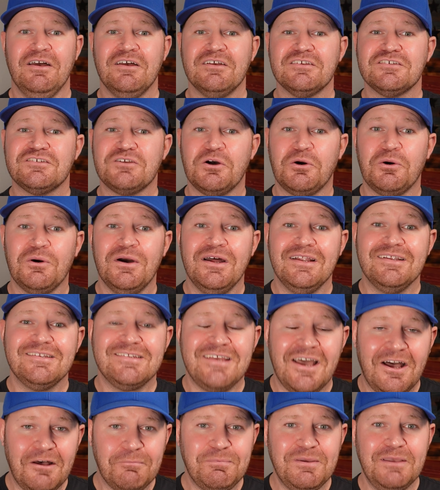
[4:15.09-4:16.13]
So
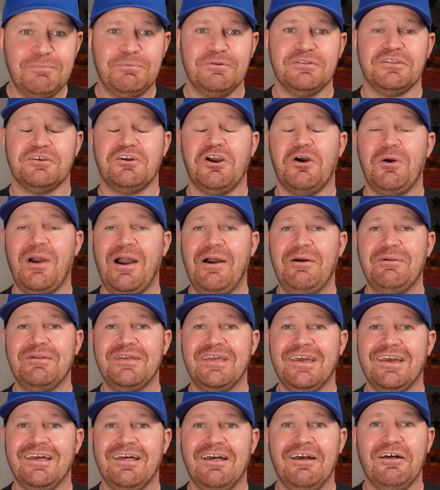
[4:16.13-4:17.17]
tell people to go out and
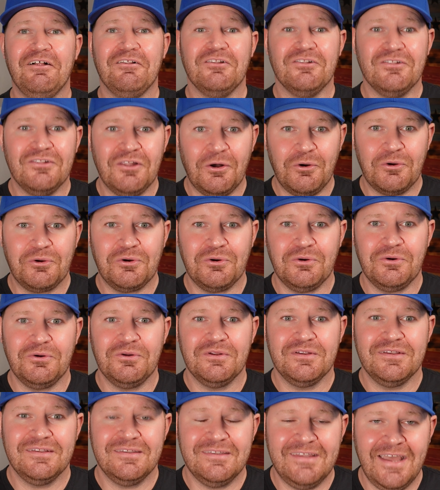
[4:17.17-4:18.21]
get
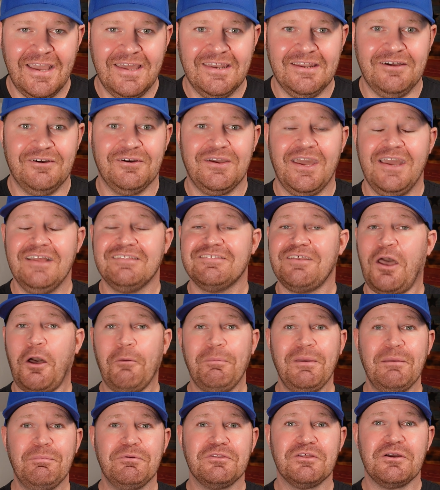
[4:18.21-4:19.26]
local data, okay? Tell
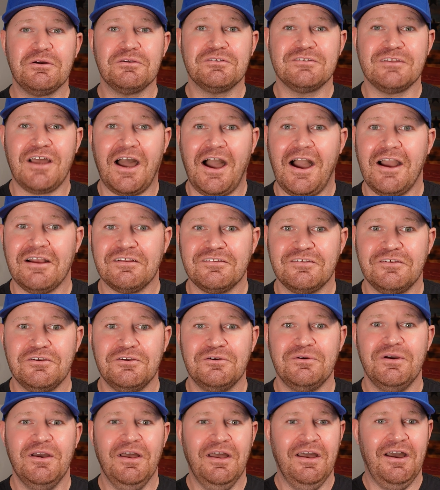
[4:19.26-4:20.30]
people to go talk
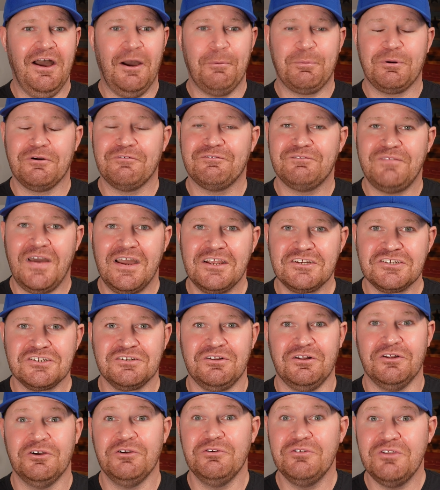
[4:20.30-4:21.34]
to a
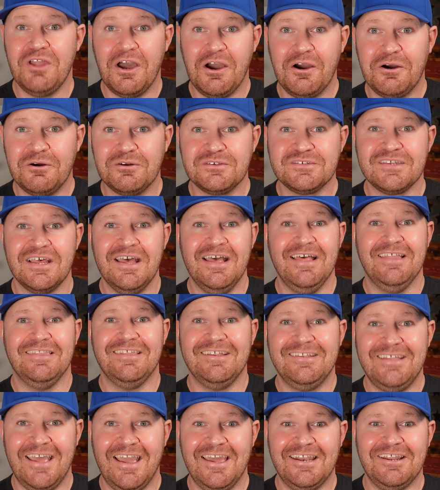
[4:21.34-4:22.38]
professional who knows the
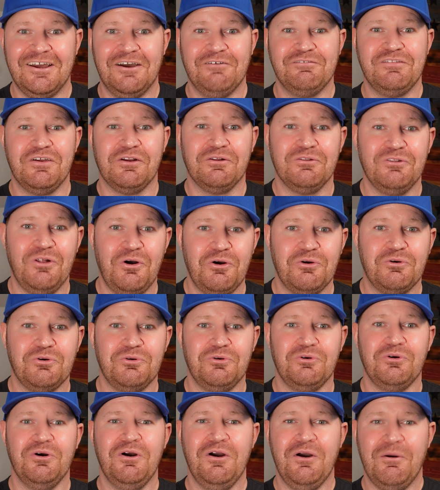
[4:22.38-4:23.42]
data of their
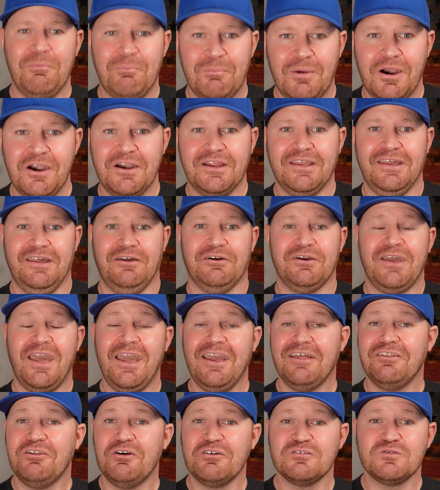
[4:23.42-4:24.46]
local market,
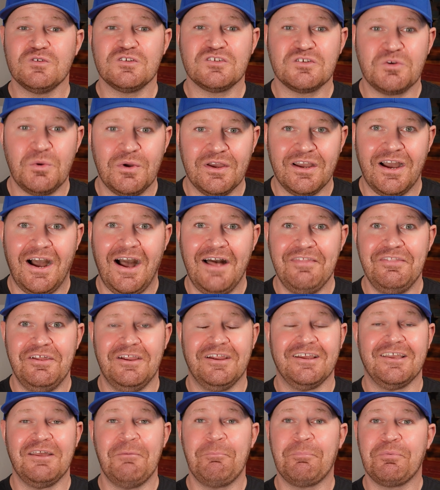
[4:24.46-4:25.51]
okay, and knows what's going on there
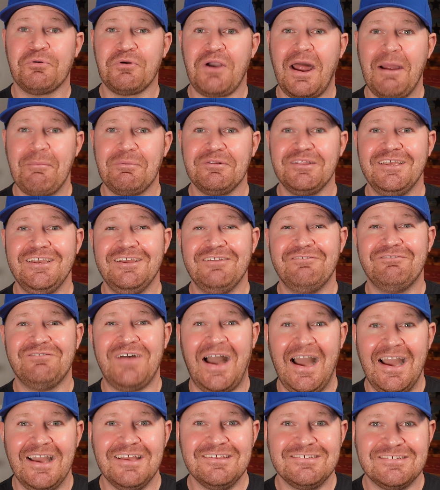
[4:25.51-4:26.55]
and can properly
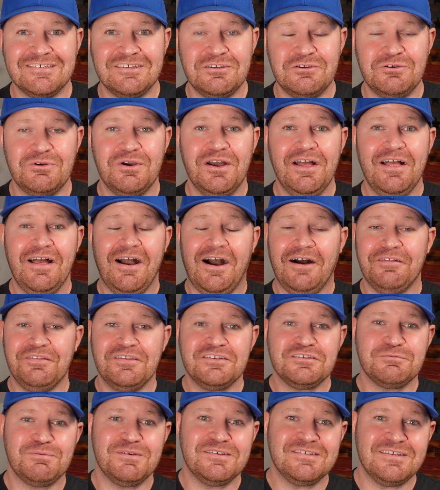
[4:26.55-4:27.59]
advise you on the
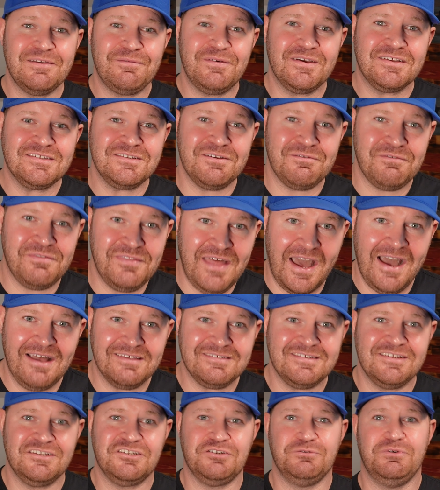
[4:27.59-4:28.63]
specifics of that
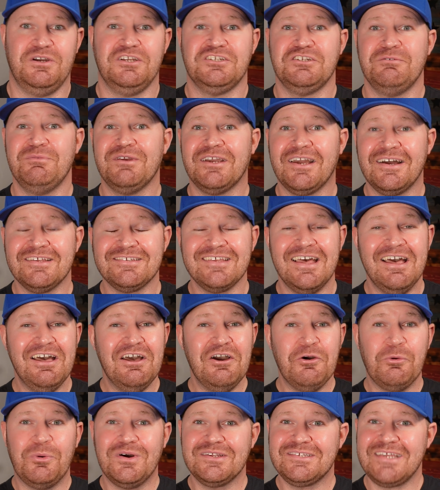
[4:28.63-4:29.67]
situation, because
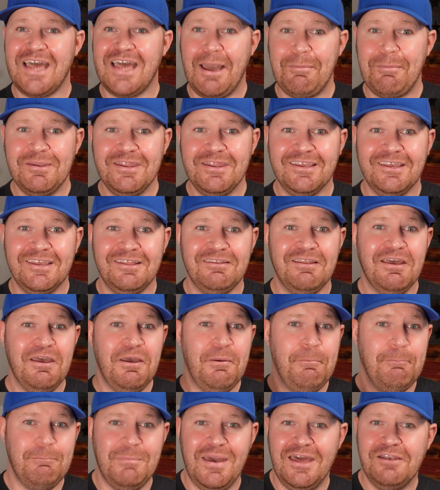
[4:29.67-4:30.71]
what's happening in
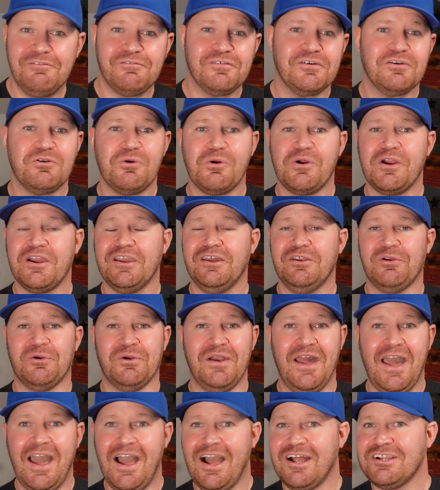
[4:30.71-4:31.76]
Medford, Oregon, or
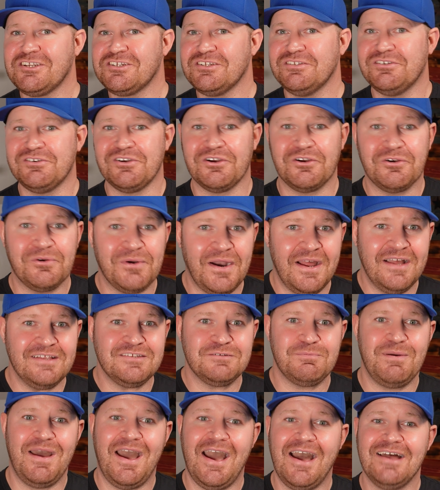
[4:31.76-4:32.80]
Ashland, or Grants
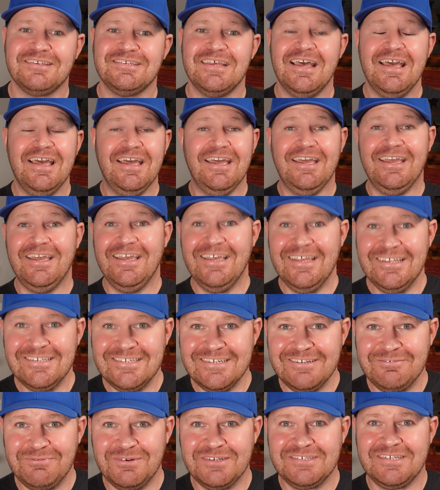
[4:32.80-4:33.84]
Pass
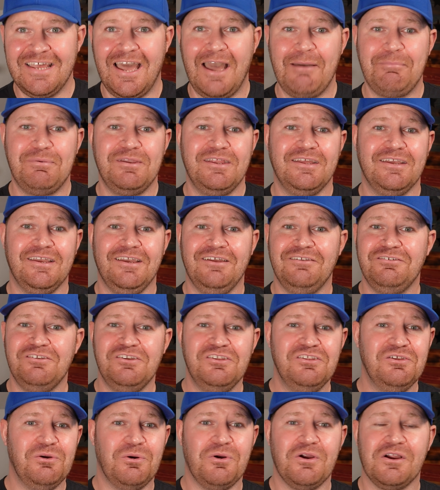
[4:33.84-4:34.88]
isn't what's happening in New
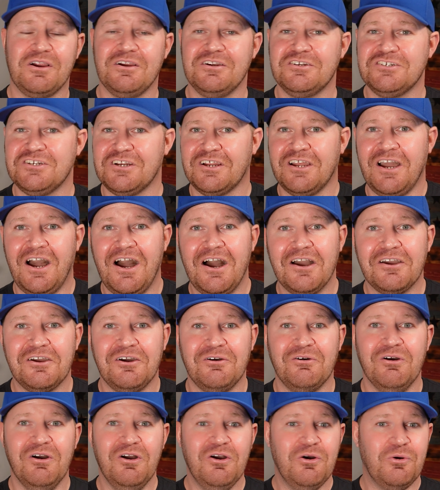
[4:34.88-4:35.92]
York or
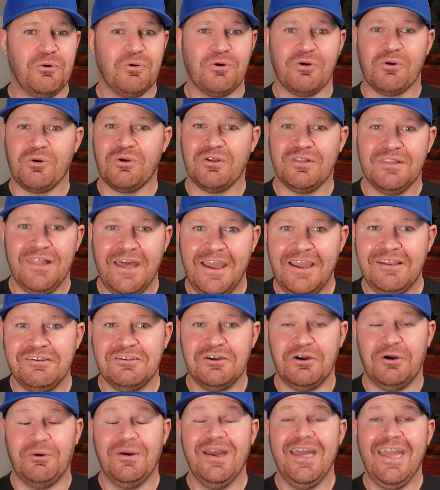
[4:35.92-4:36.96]
Chicago or
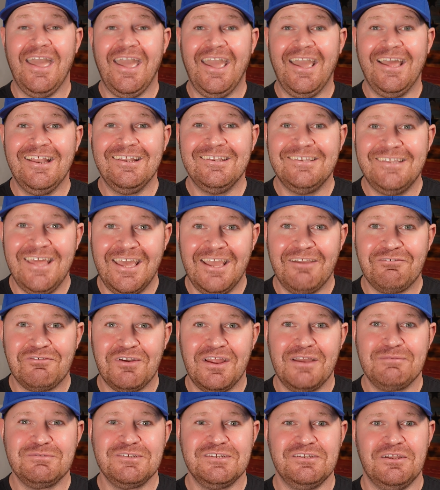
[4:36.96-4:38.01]
Orlando, and Dave
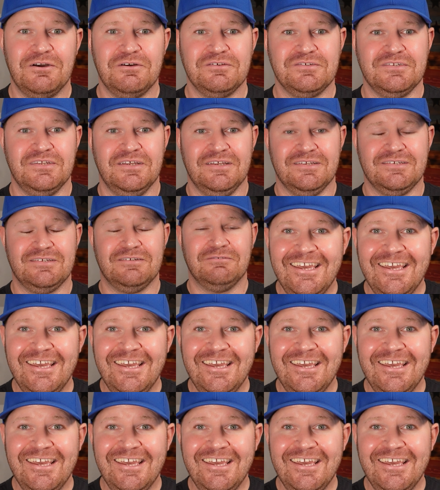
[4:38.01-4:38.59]
Ramsey knows this.